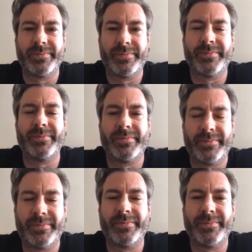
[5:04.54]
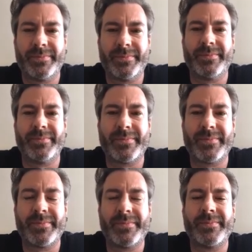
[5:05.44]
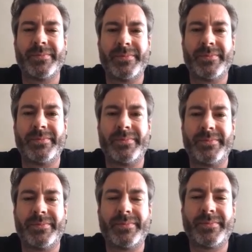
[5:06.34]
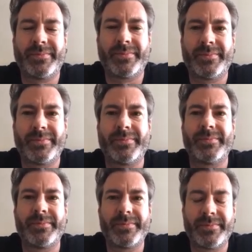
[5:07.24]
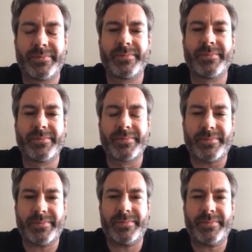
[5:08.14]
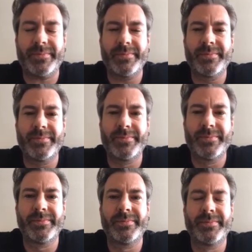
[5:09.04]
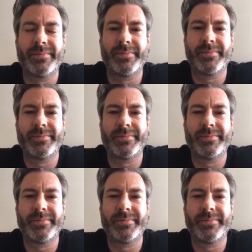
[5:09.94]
(not speaking)